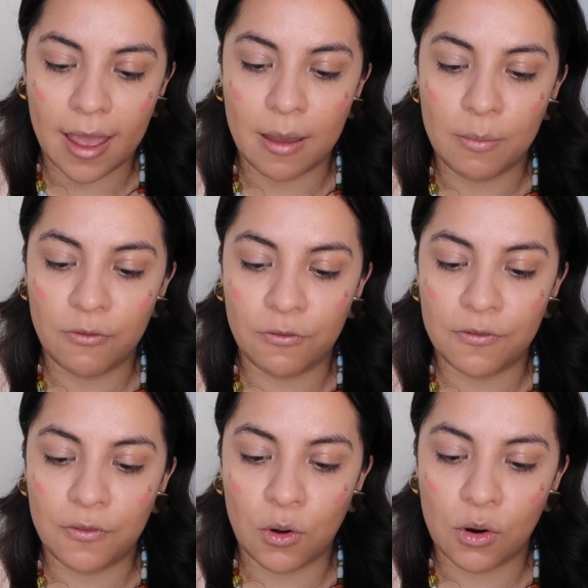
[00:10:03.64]

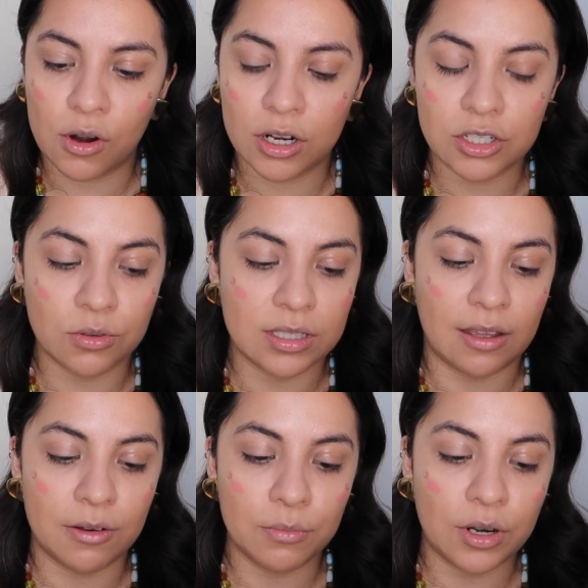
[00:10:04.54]

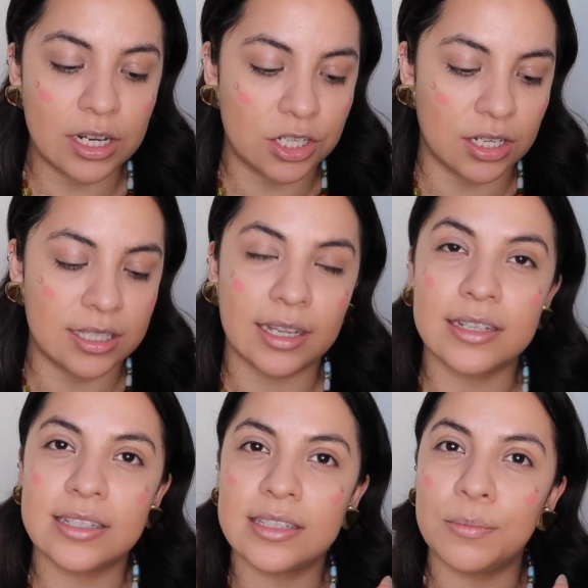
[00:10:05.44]
M427 brush. It's like
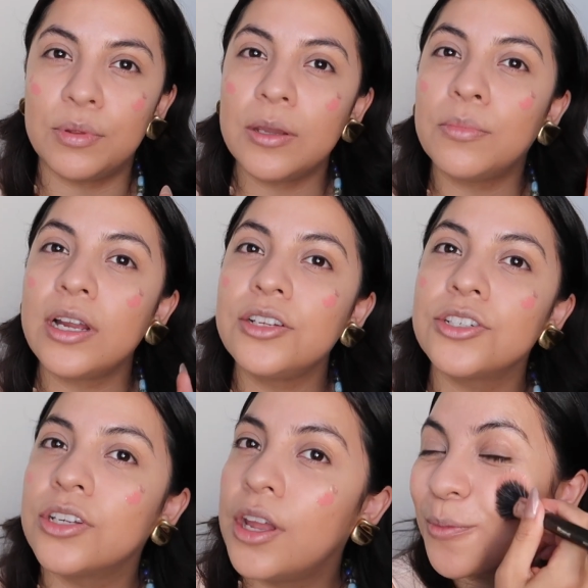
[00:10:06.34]
a stippling
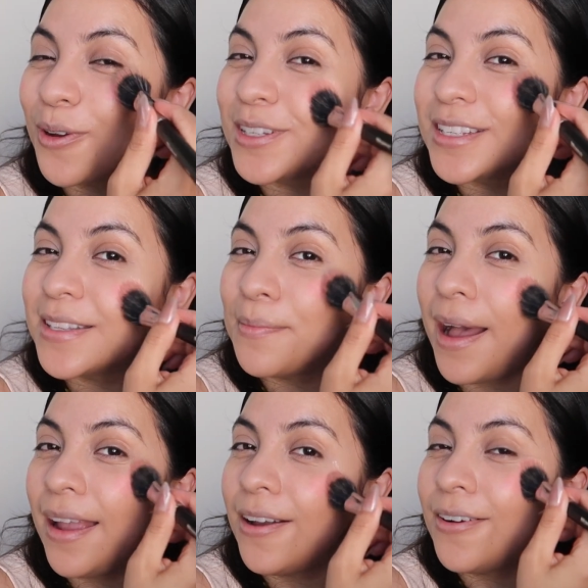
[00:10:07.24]
brush. I'm going to
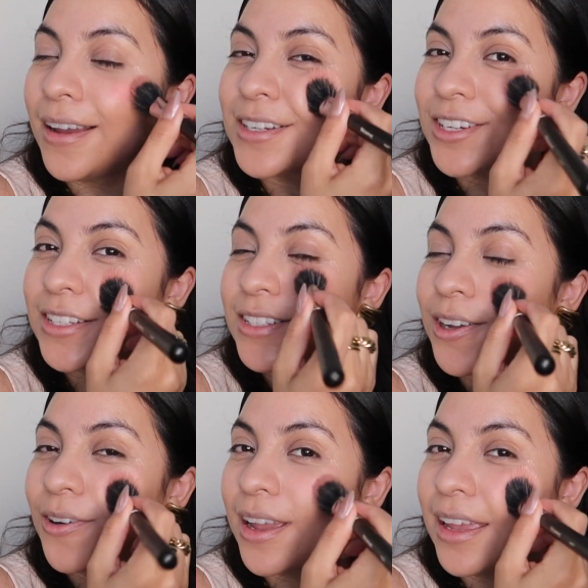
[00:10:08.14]
smile and just
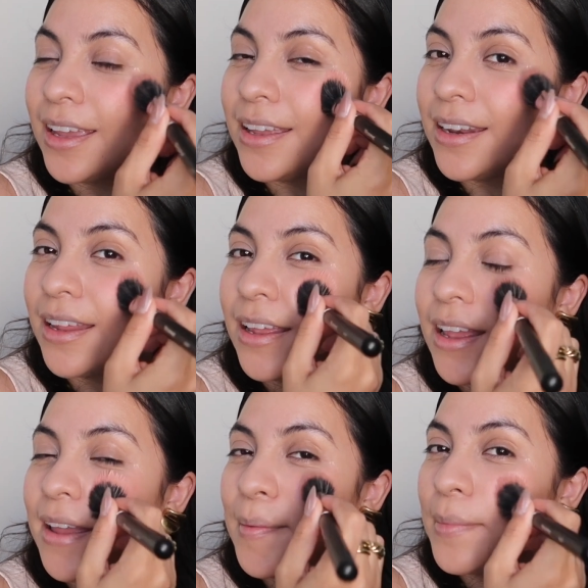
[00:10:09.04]
go in,
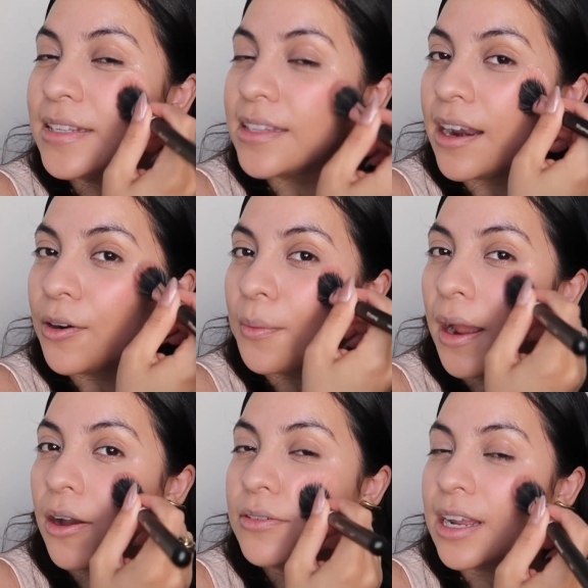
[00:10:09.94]
mix it
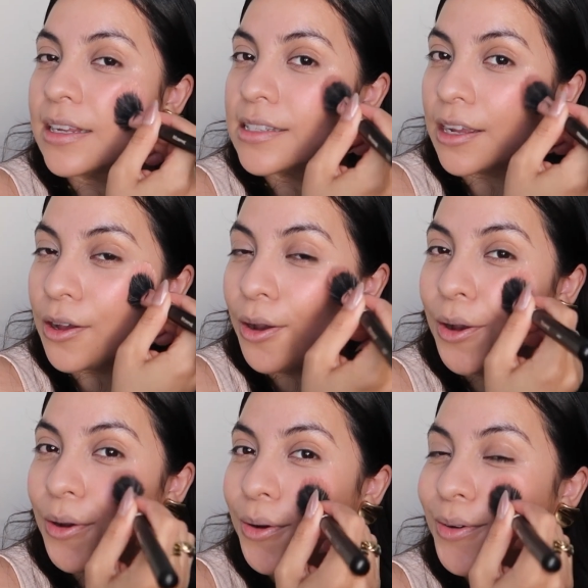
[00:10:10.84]
around as I
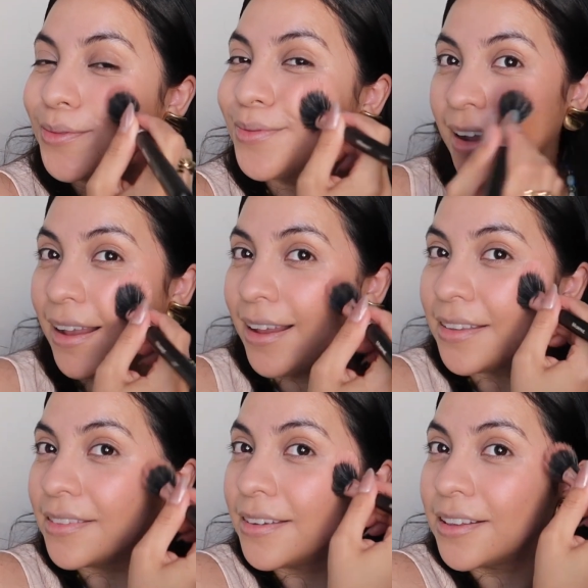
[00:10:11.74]
go.
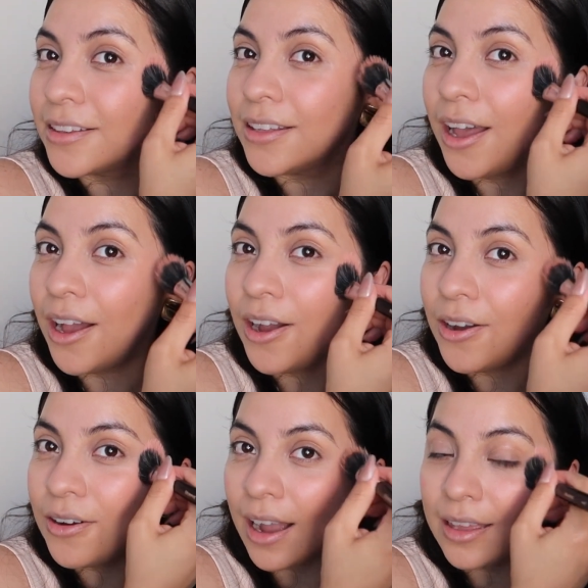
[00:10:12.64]
Ah, the
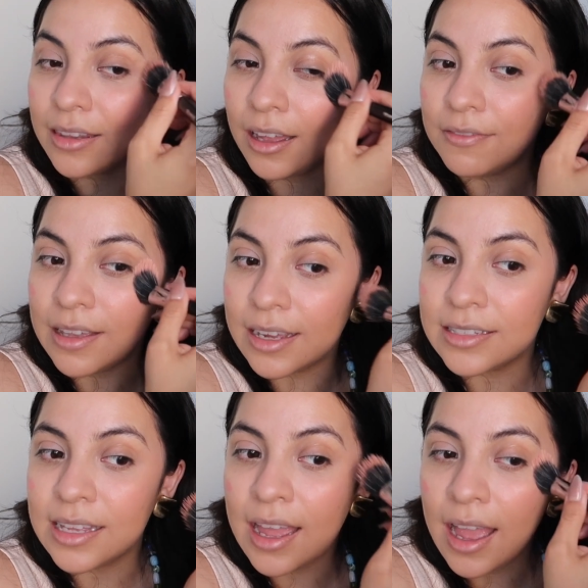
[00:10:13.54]
glow, I love this.